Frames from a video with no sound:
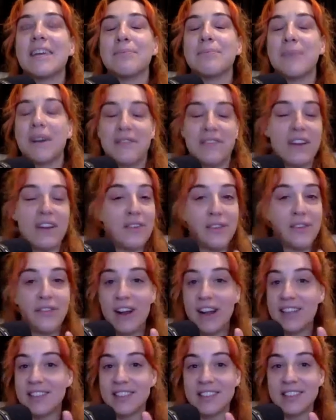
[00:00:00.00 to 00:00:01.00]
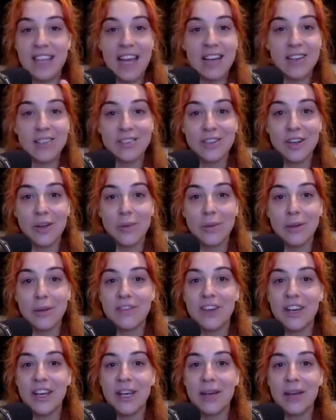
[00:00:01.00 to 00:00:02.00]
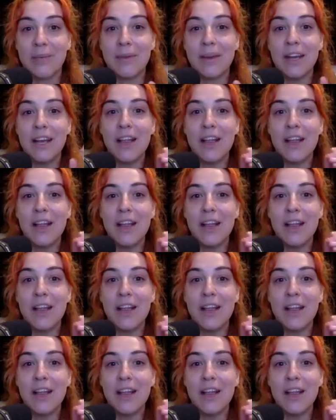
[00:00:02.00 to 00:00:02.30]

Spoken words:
my favorite phrase is chaos goblin for him.